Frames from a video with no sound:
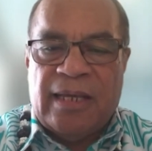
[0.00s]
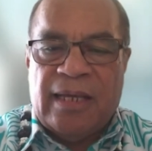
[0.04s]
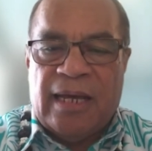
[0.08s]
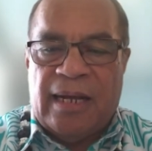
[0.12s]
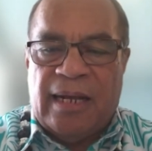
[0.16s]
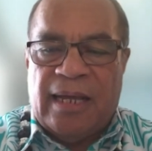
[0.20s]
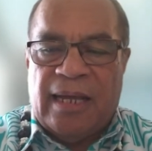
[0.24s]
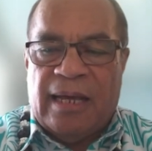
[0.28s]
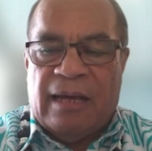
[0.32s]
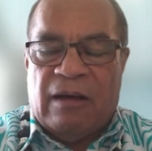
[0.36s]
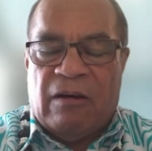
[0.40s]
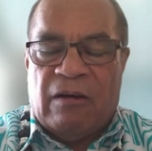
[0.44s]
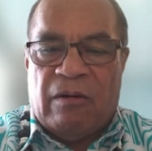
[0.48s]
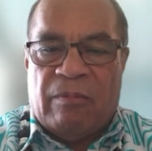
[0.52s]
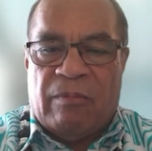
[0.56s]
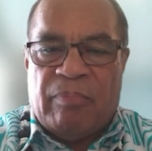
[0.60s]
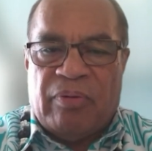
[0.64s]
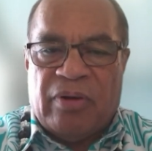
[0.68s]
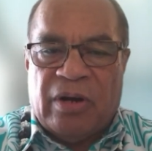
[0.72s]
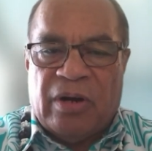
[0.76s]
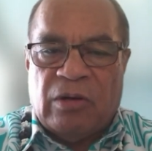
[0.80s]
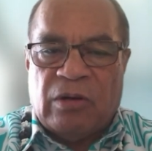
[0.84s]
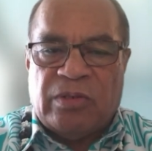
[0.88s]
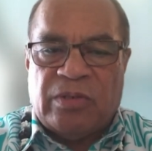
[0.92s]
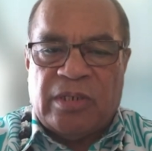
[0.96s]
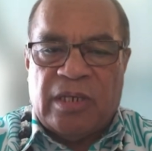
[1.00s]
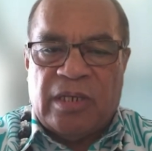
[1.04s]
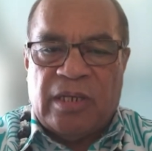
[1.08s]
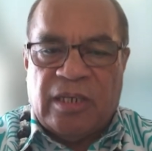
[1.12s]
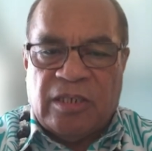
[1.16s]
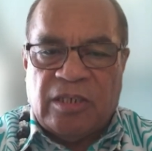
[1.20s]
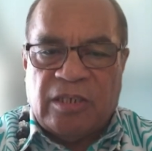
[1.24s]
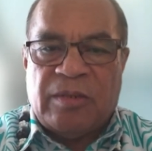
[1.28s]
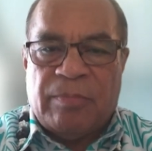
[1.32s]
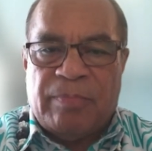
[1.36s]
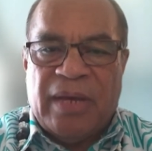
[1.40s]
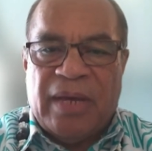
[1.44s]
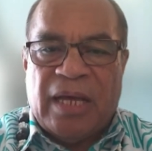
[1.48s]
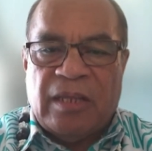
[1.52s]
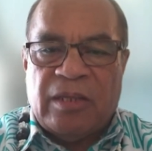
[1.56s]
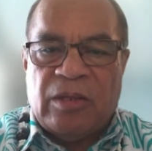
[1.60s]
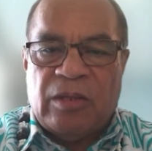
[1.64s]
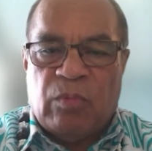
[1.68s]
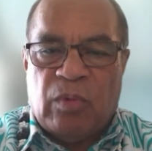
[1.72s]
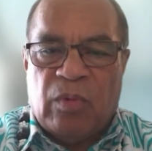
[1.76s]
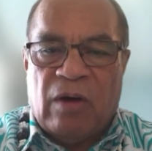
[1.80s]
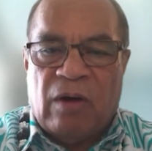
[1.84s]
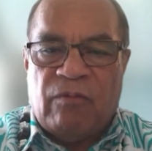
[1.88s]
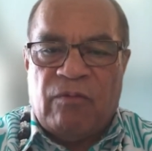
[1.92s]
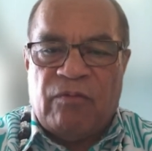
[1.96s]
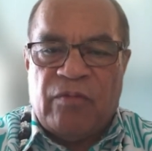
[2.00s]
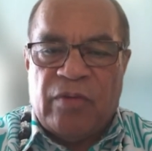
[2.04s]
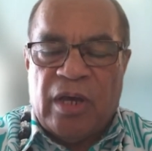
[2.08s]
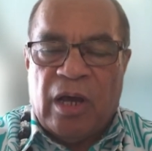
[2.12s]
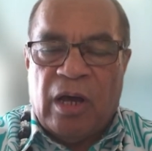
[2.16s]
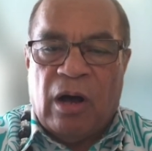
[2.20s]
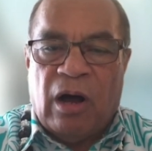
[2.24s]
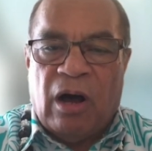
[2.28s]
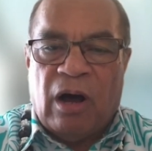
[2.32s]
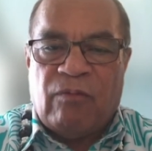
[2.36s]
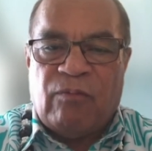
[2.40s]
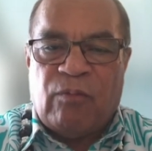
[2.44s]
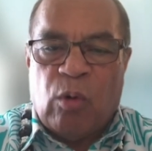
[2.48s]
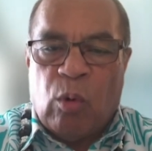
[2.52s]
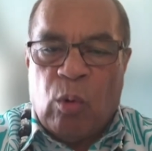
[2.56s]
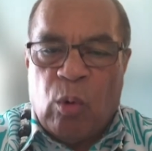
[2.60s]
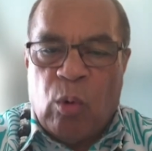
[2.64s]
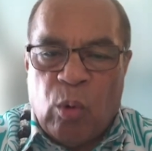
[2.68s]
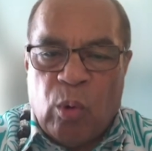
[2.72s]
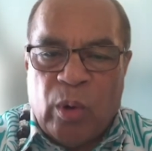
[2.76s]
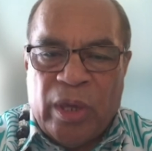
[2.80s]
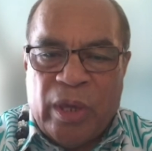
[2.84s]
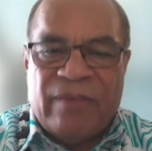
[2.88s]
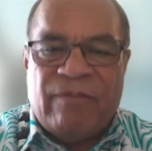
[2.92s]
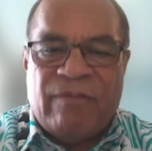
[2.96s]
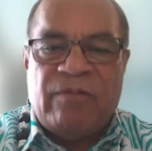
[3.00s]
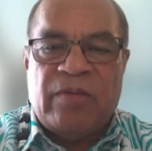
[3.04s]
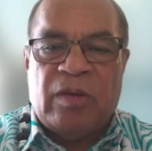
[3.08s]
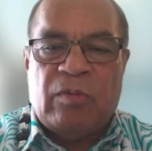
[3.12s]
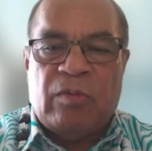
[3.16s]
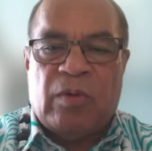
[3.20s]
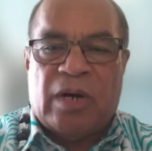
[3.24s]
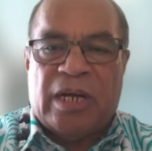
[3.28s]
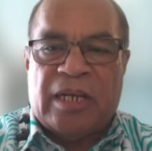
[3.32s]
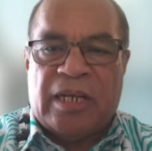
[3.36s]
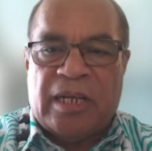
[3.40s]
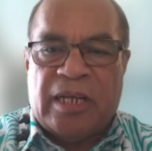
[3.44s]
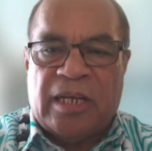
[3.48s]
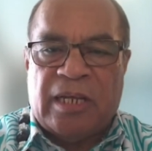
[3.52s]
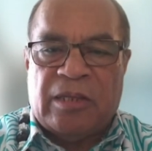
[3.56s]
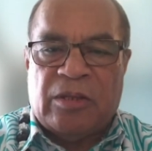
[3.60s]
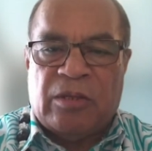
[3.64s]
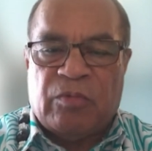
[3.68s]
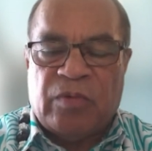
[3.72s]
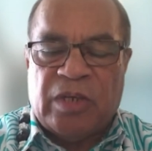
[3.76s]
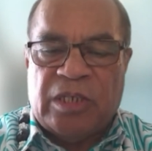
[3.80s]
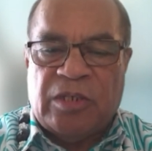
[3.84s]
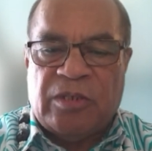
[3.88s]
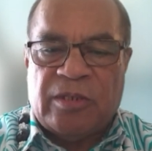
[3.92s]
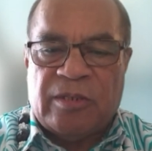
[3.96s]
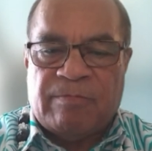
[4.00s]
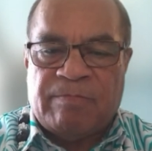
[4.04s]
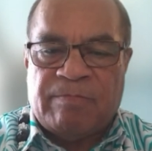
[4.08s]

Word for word: that our approach is about the welfare of everyone in the region.